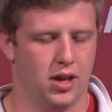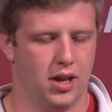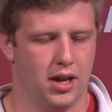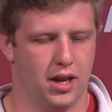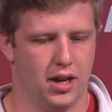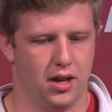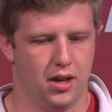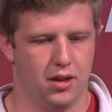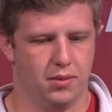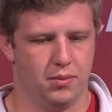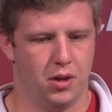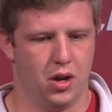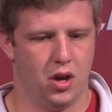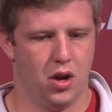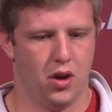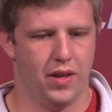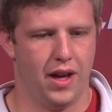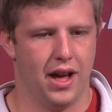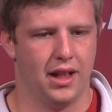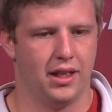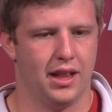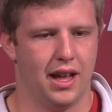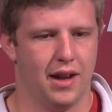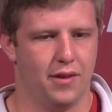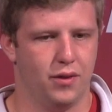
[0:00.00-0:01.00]
you know,
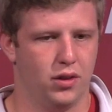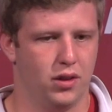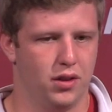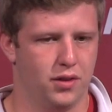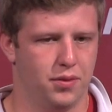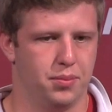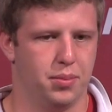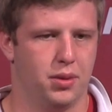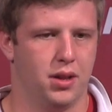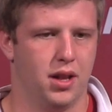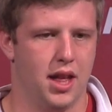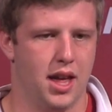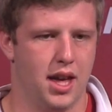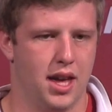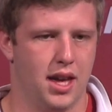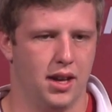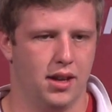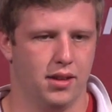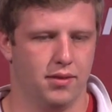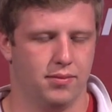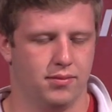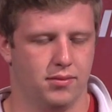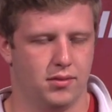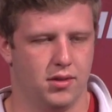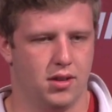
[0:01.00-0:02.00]
that level of play
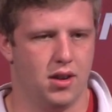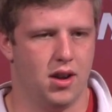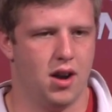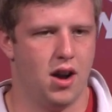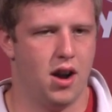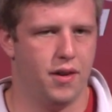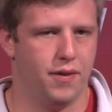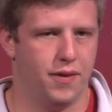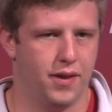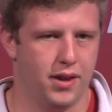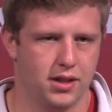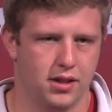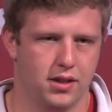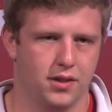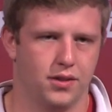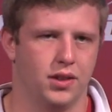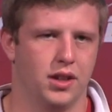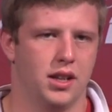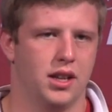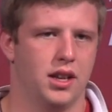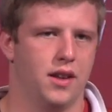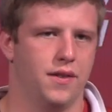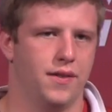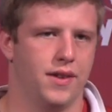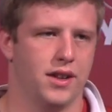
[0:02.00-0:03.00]

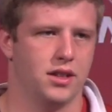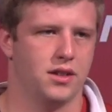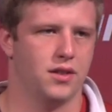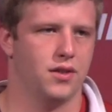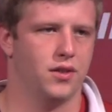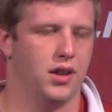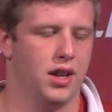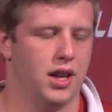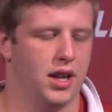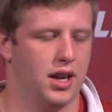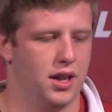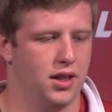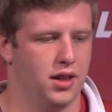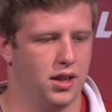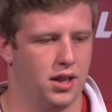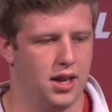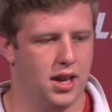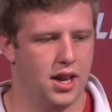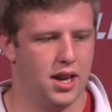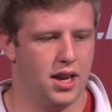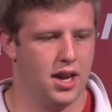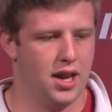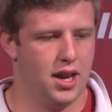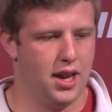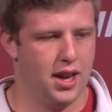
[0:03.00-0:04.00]
offensively, defensively, and in the
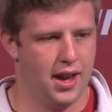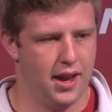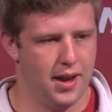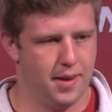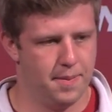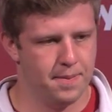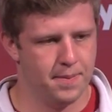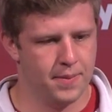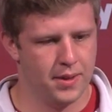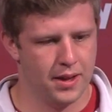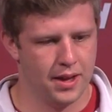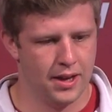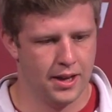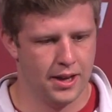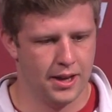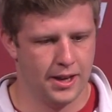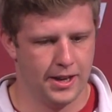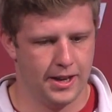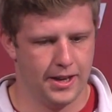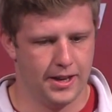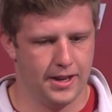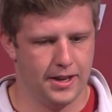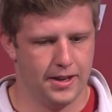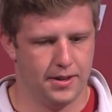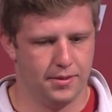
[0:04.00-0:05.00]
kicking game.
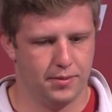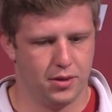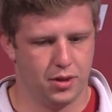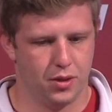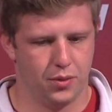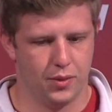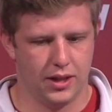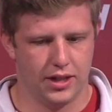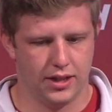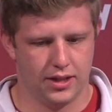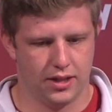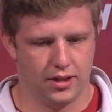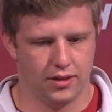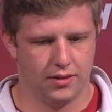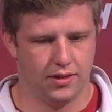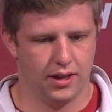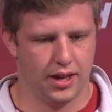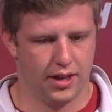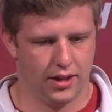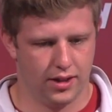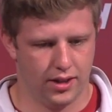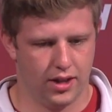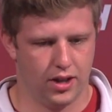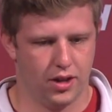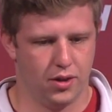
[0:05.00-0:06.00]
So we just
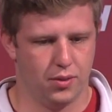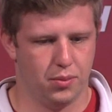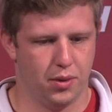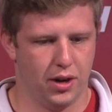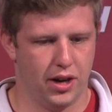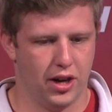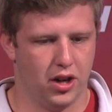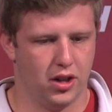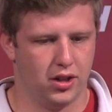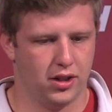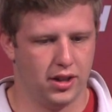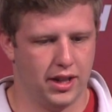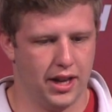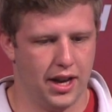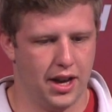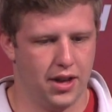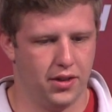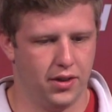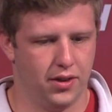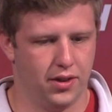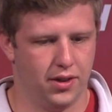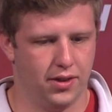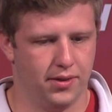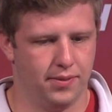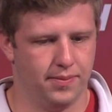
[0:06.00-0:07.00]
need to, you know, bring it all
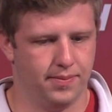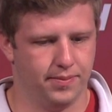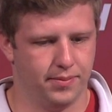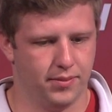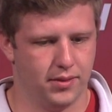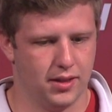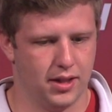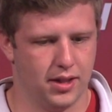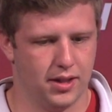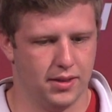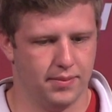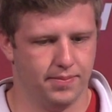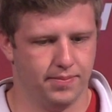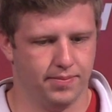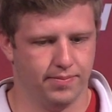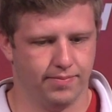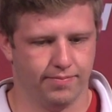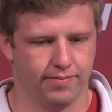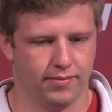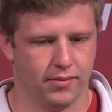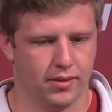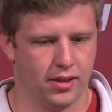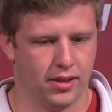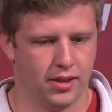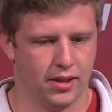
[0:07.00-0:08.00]
together and
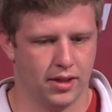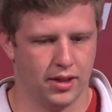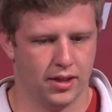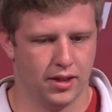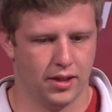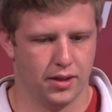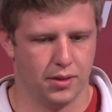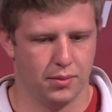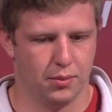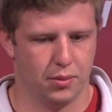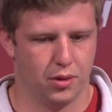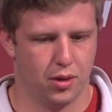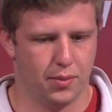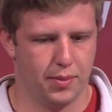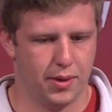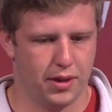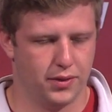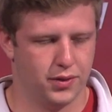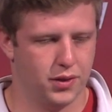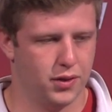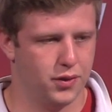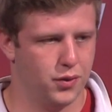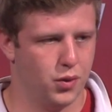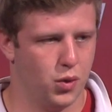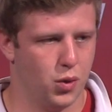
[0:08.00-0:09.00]
put our best
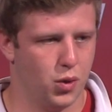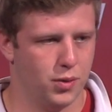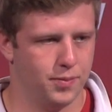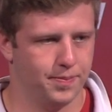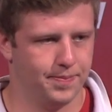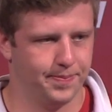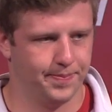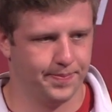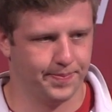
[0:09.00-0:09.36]
foot forward.